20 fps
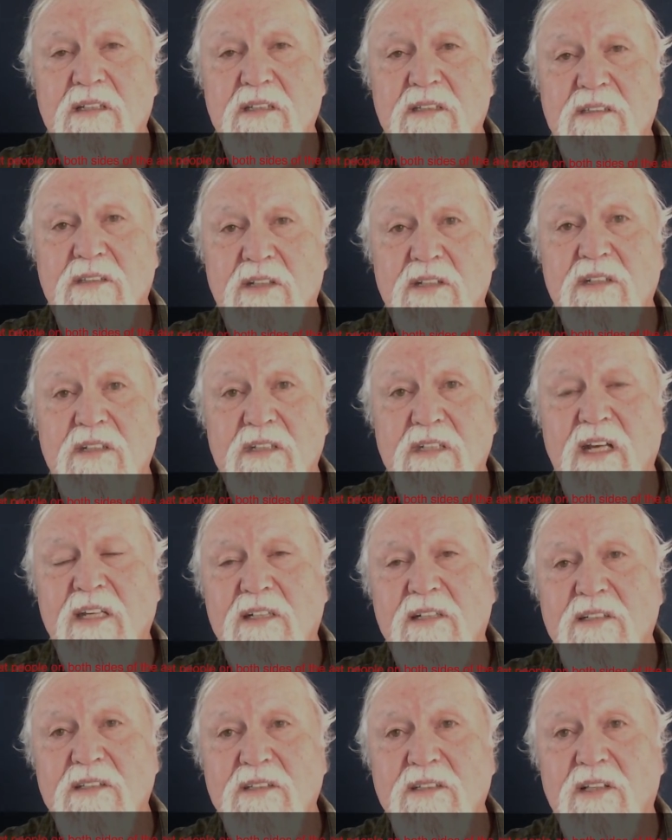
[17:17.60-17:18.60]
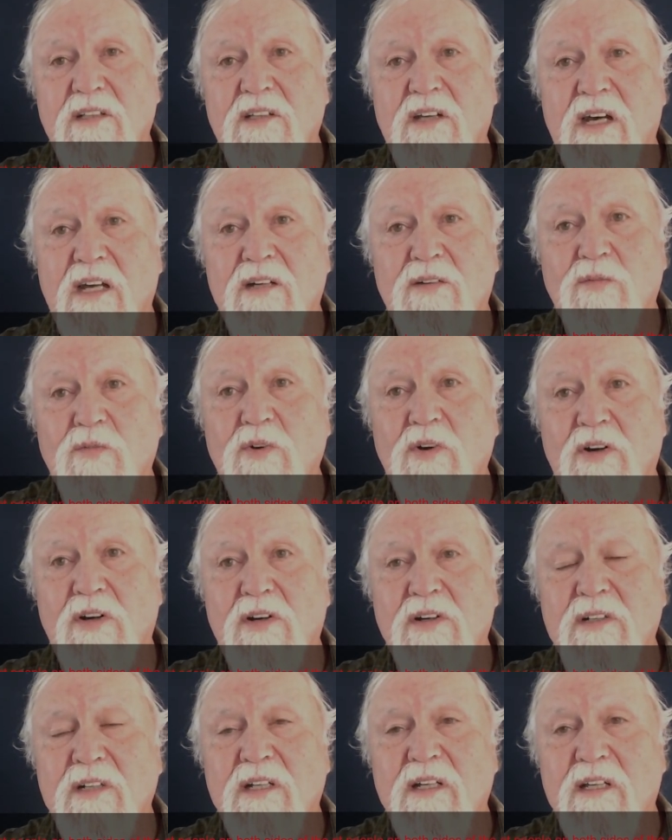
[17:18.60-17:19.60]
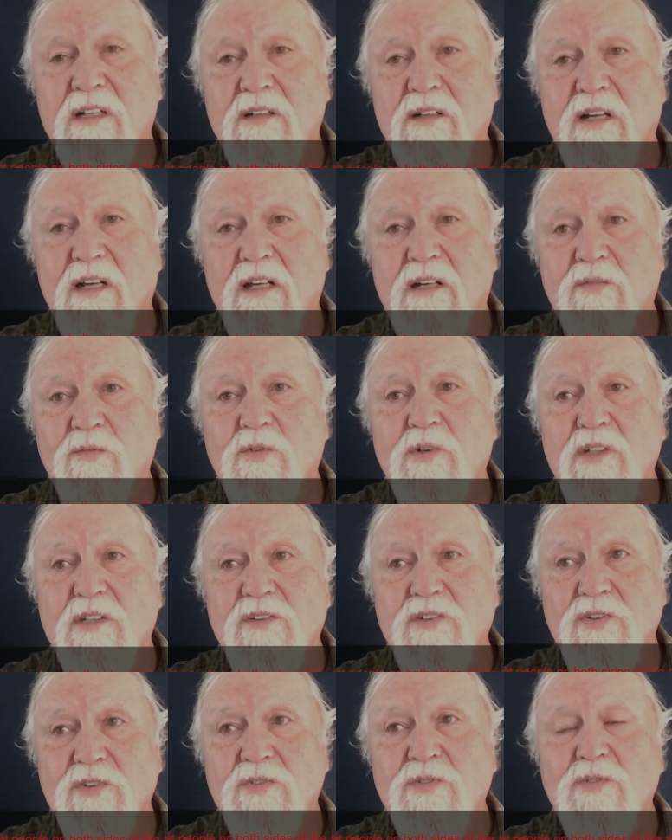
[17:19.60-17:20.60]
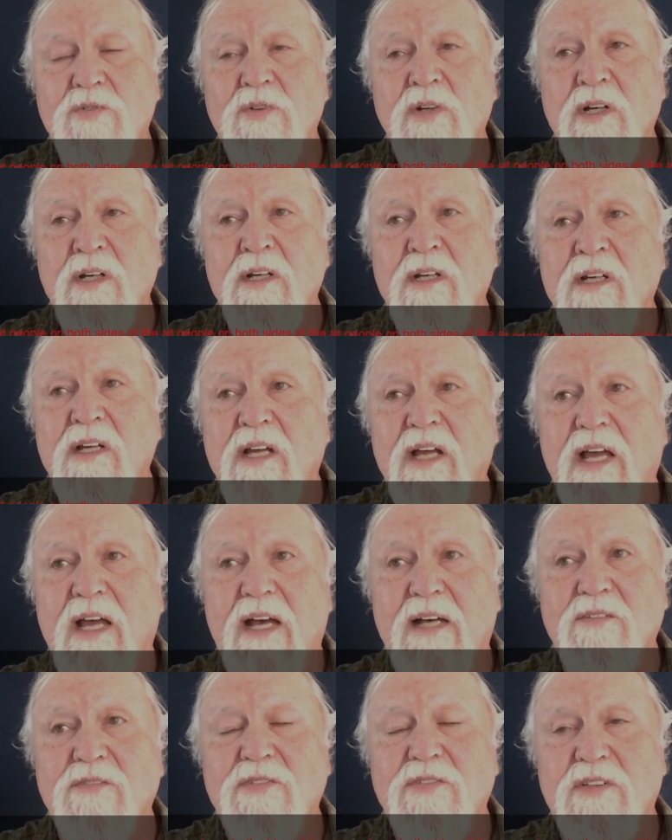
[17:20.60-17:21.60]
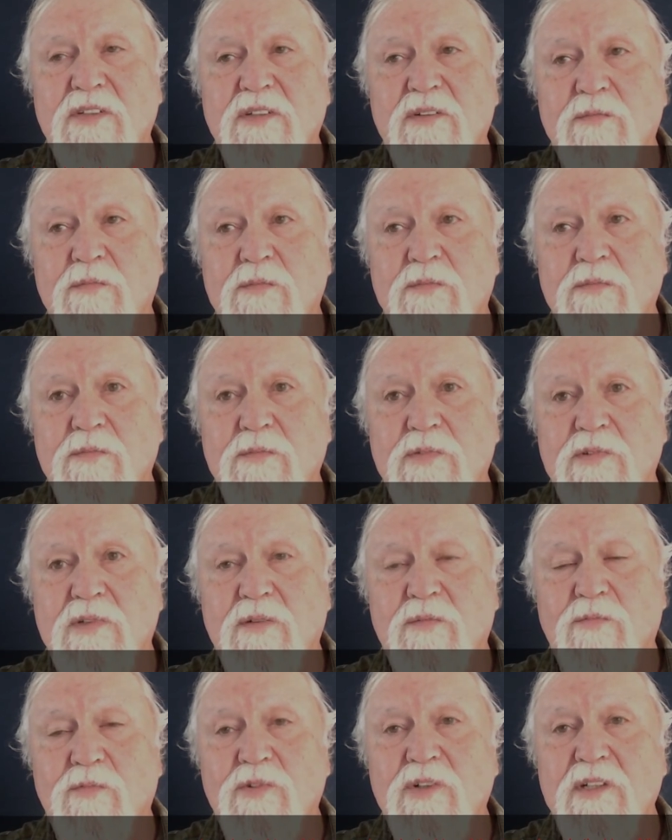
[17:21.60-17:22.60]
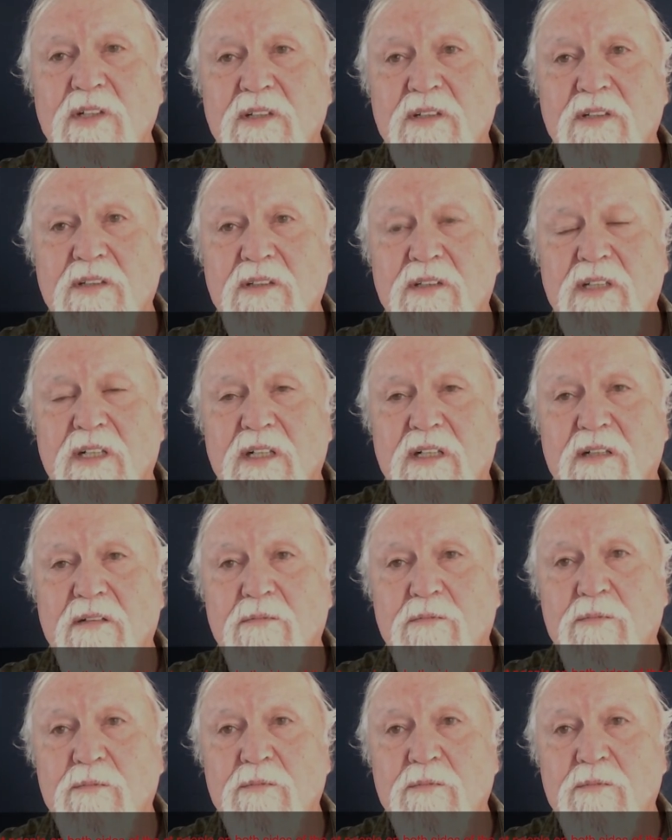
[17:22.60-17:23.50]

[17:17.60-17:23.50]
going to take us a lot of work, and we do have some real